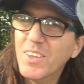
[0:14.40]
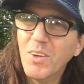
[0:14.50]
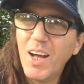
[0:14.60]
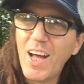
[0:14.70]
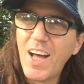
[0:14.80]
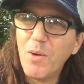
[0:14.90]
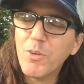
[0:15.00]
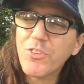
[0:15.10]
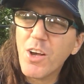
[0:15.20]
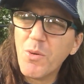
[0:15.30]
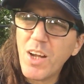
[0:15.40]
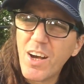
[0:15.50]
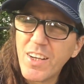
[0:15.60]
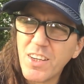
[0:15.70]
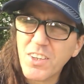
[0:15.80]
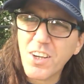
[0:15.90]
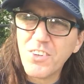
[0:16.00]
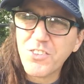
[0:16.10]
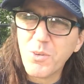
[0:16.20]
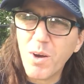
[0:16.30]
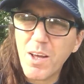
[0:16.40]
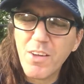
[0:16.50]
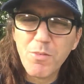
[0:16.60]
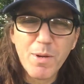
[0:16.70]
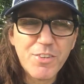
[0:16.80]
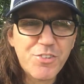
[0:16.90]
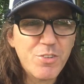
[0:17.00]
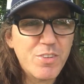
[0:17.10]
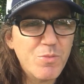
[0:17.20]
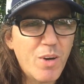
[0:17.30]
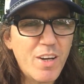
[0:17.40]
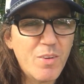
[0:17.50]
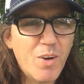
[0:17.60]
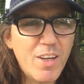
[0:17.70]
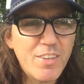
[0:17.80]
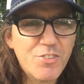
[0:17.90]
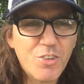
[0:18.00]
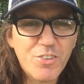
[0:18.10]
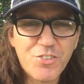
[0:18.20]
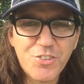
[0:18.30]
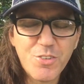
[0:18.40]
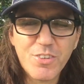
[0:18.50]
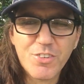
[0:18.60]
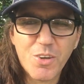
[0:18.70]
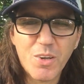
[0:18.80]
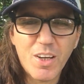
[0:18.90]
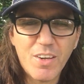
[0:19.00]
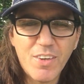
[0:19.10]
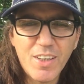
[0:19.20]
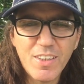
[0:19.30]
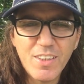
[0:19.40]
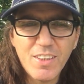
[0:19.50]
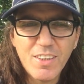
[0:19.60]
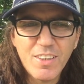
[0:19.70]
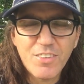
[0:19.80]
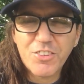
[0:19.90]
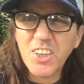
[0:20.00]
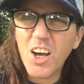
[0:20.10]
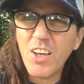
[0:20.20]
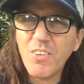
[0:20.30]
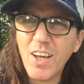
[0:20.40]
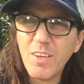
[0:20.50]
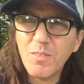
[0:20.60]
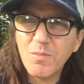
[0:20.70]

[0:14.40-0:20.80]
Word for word: Wow, what's going on in our country? Why everybody shooting? Why are these all these shootings going on, man? It's the gun, right?